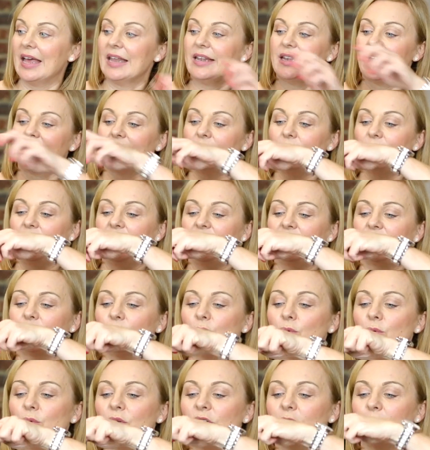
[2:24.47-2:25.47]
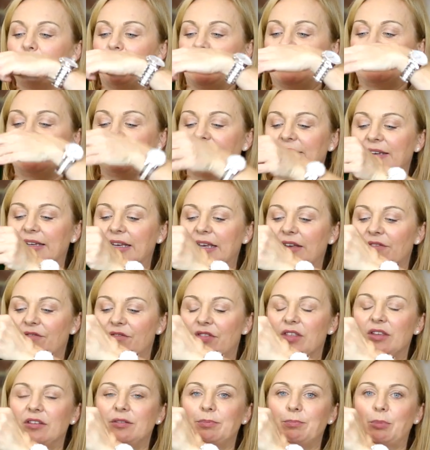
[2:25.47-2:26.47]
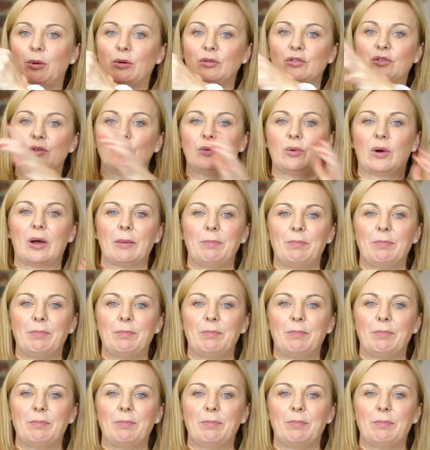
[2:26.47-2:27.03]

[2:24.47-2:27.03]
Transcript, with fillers: Now it's always best to give this bottle